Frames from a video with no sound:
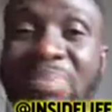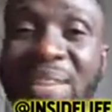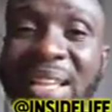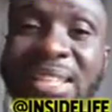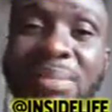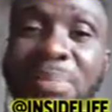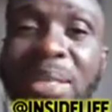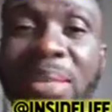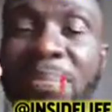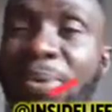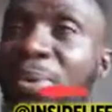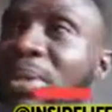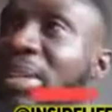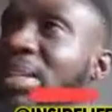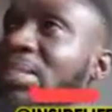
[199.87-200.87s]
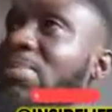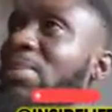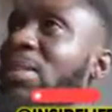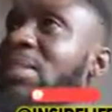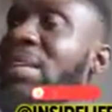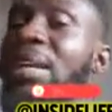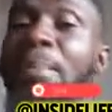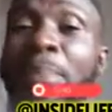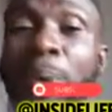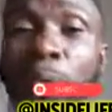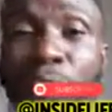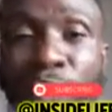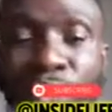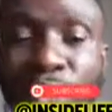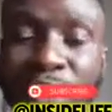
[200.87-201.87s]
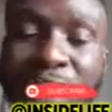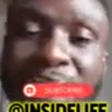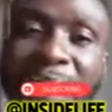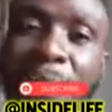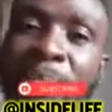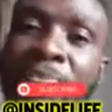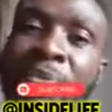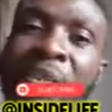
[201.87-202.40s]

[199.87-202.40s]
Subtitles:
bless many people in this place. But we know say